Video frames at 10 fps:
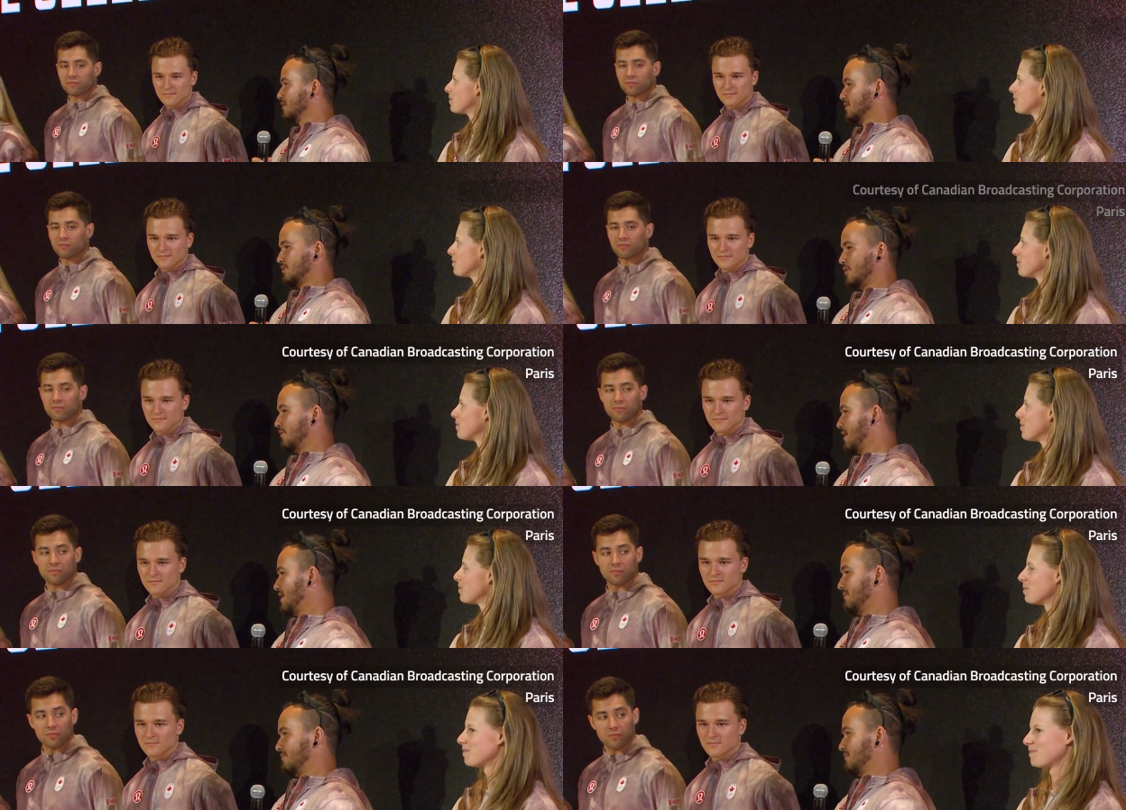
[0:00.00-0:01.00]
Speaker 1: So I've
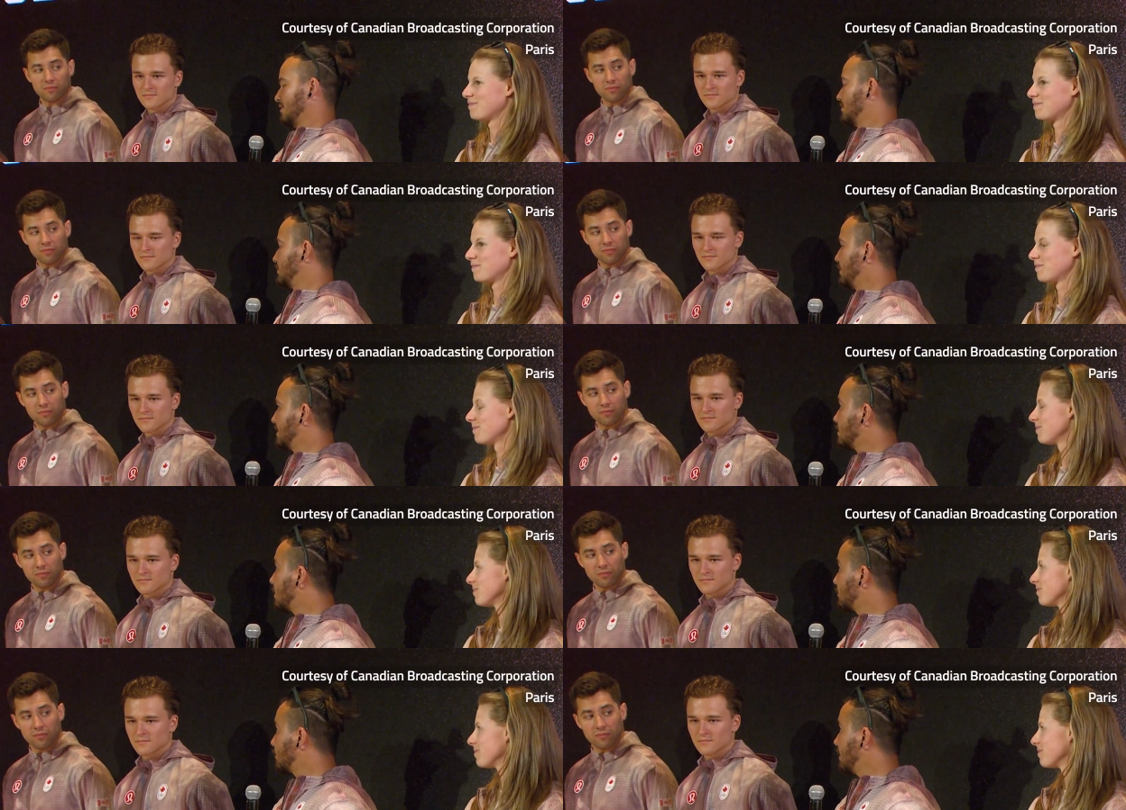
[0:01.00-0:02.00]
had a few days
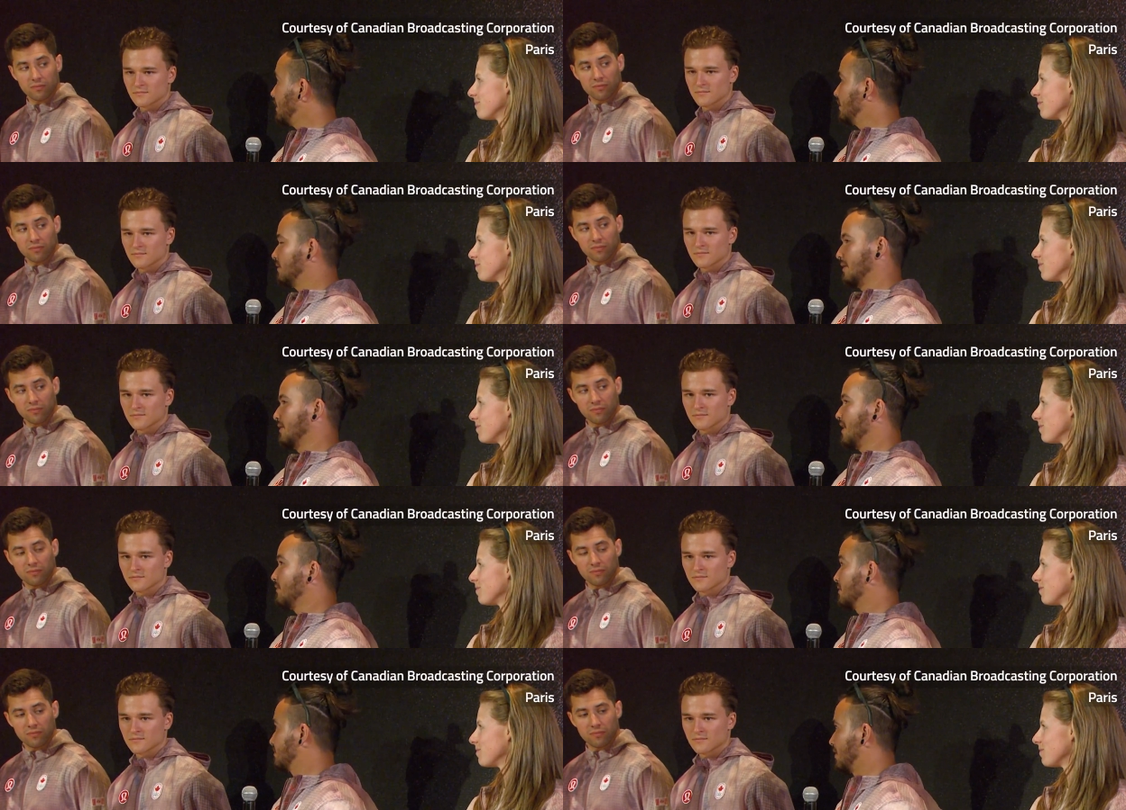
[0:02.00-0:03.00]
off already, and I
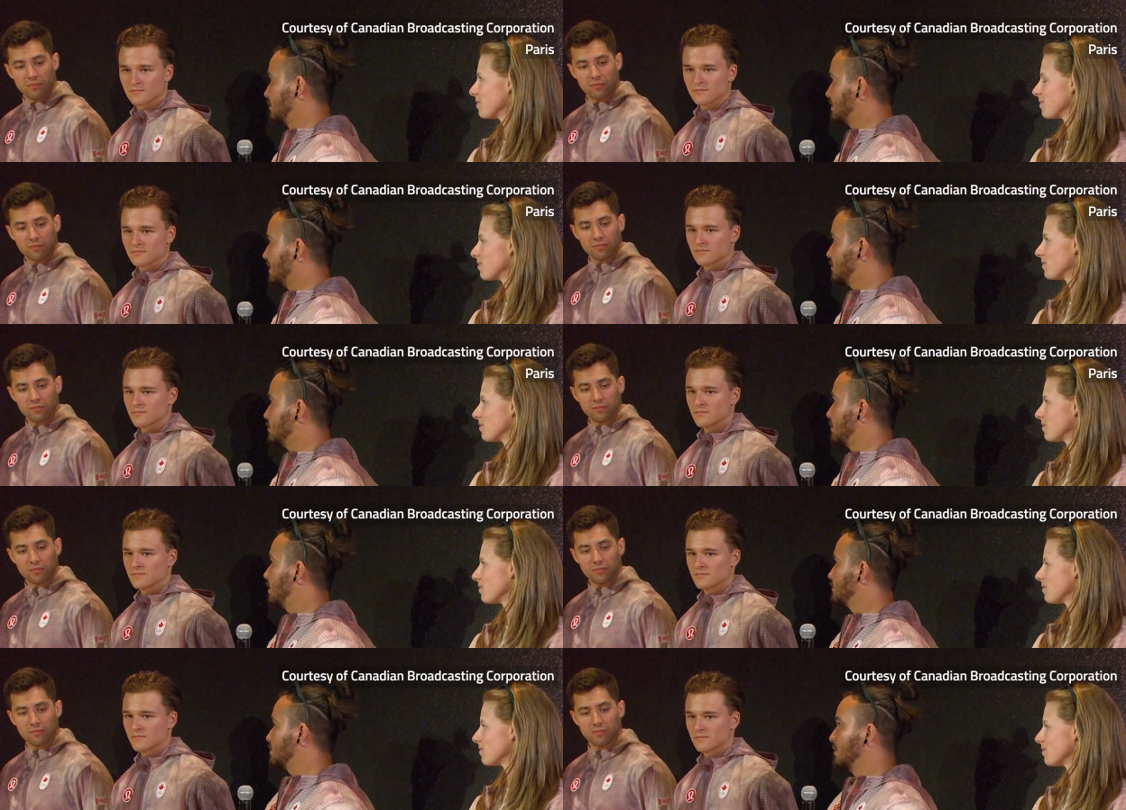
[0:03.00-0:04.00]
have another day or two
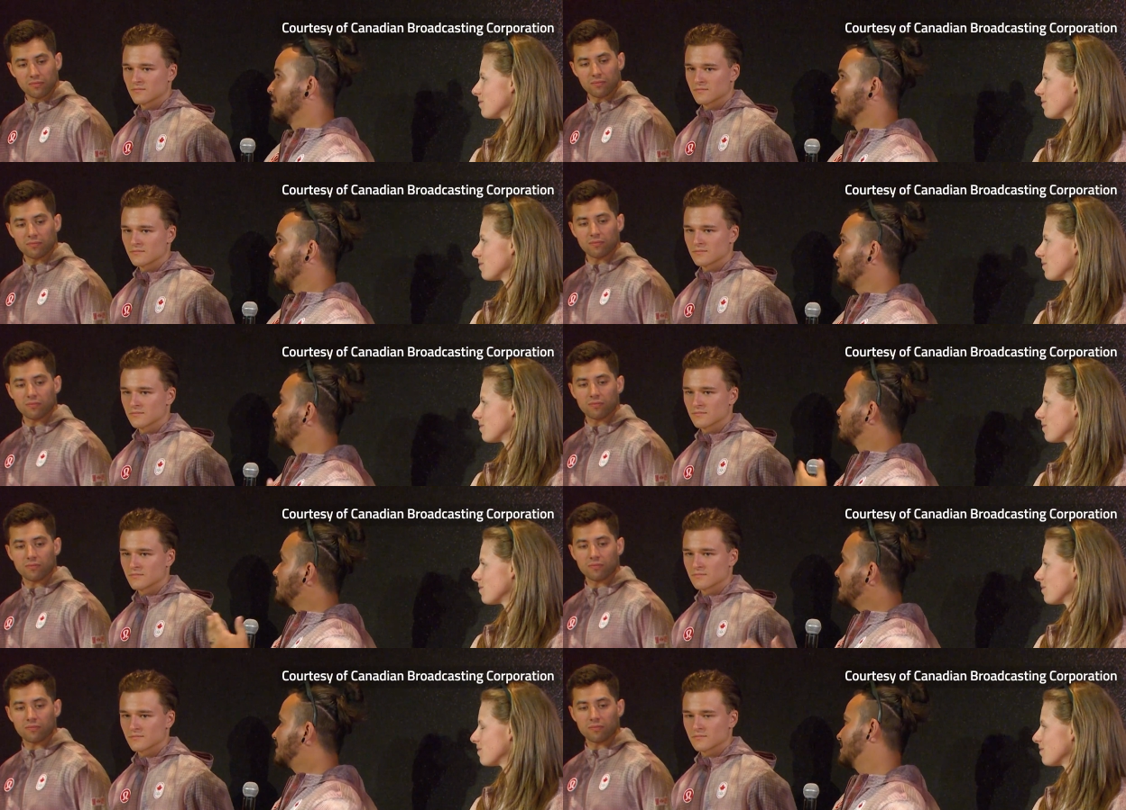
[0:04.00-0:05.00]
off. So I don't
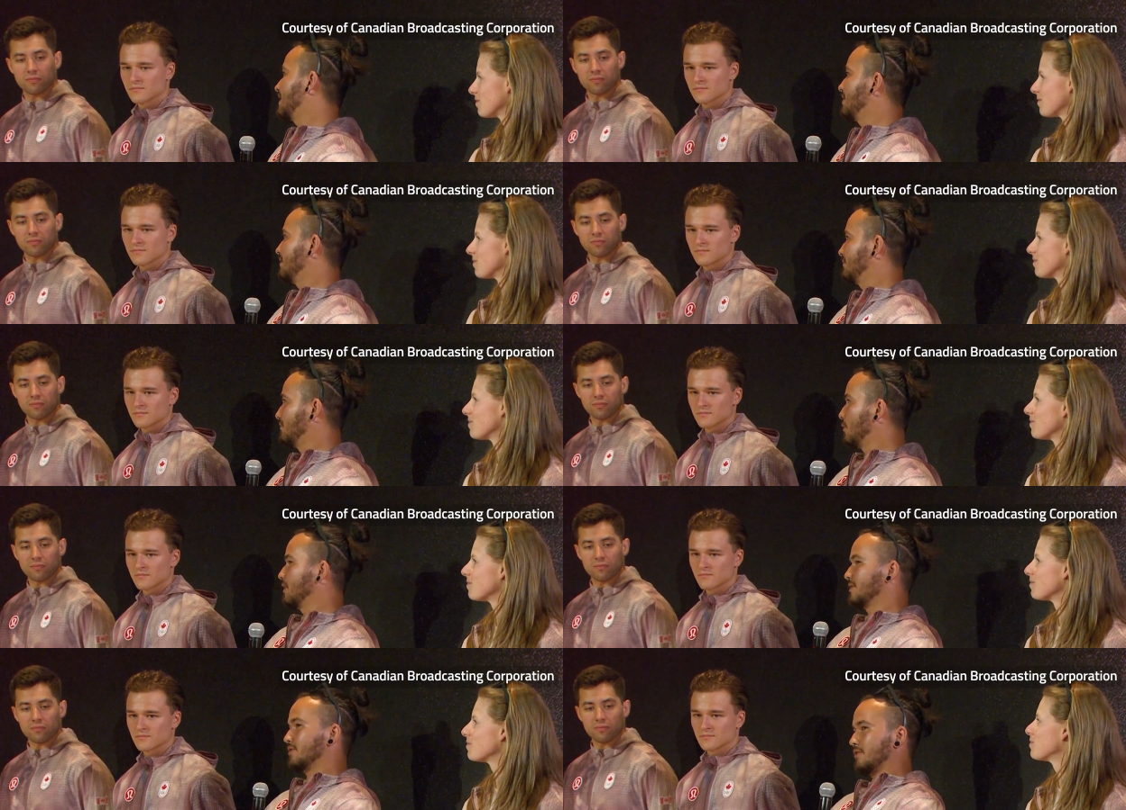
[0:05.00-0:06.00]
need to stay
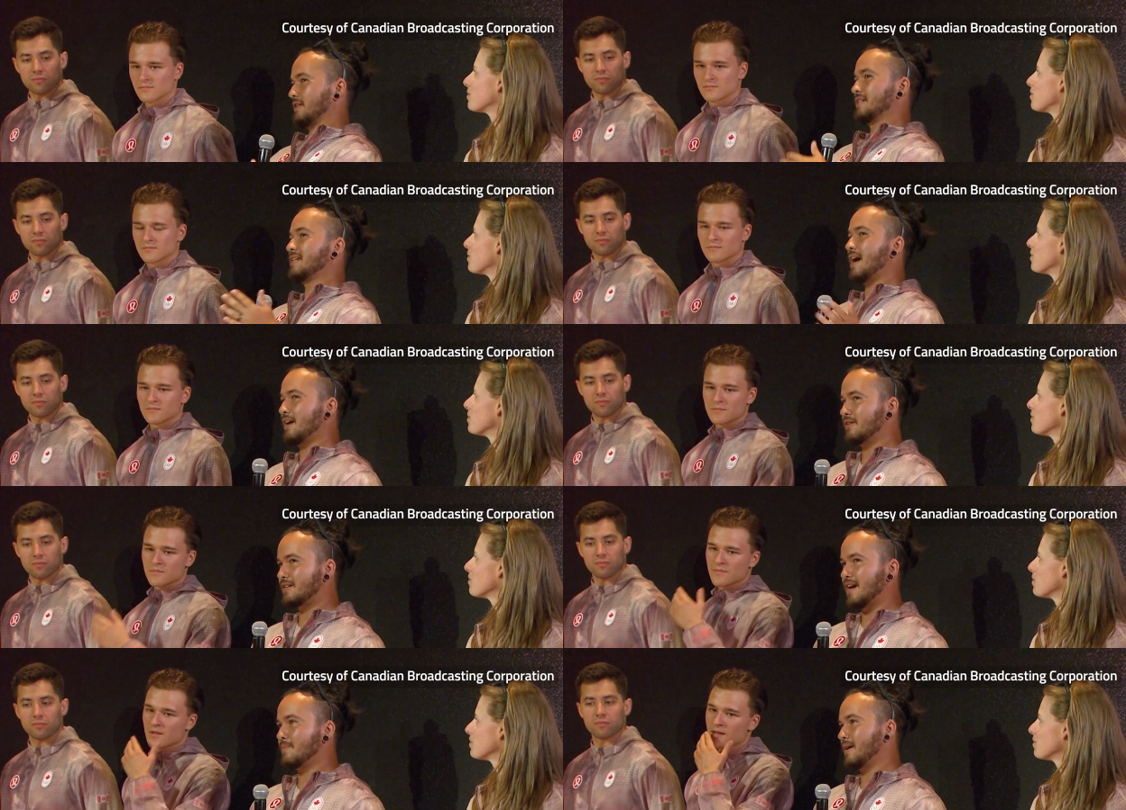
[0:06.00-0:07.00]
focused the entire
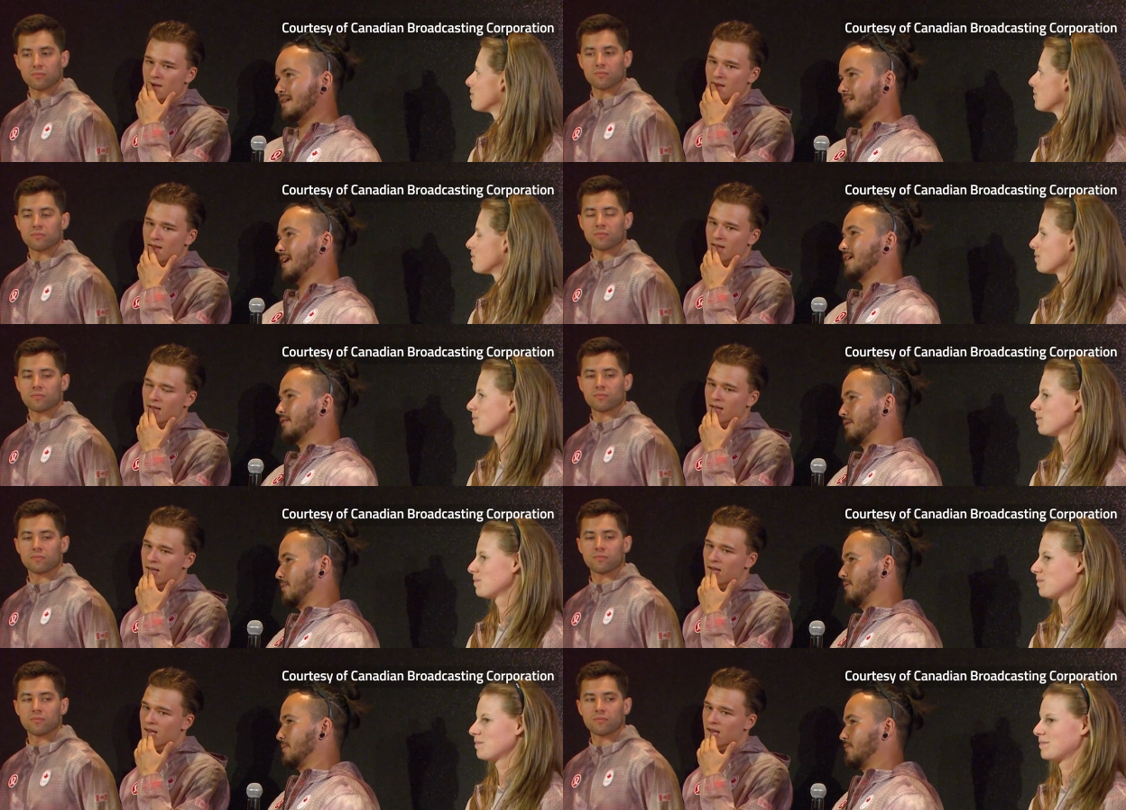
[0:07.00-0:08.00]
time. I can take a little
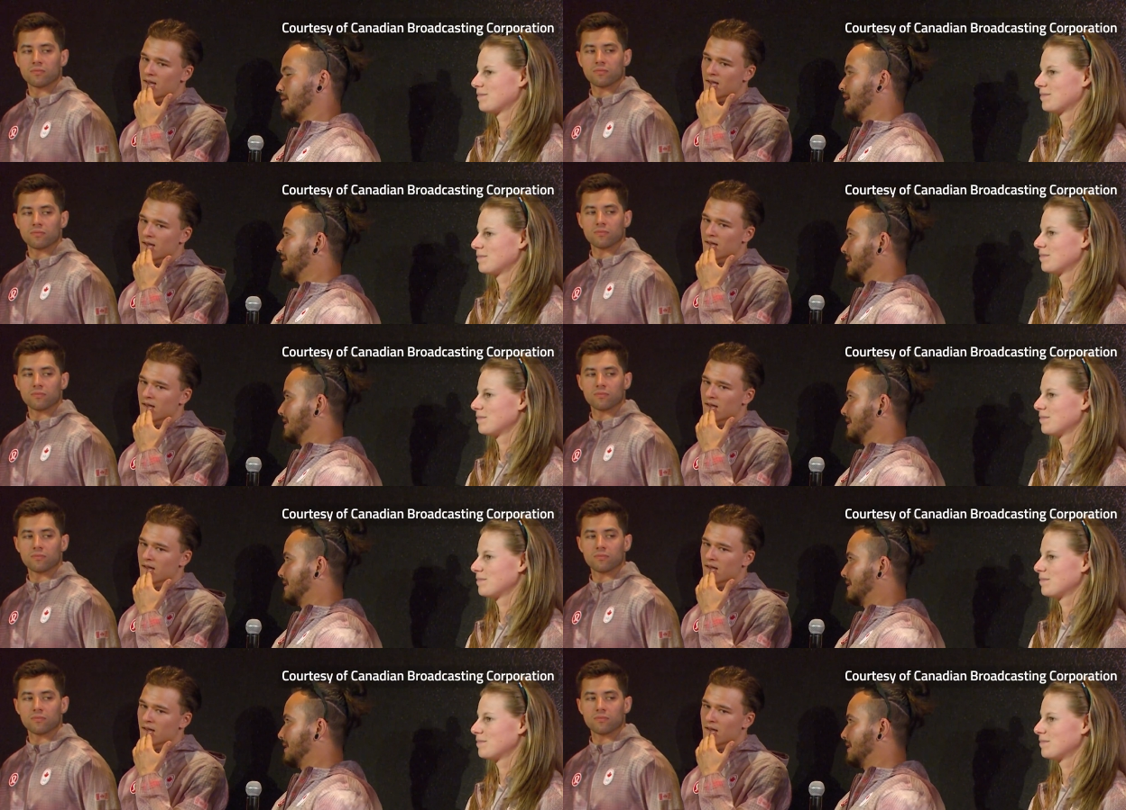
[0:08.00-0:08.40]
bit of a break.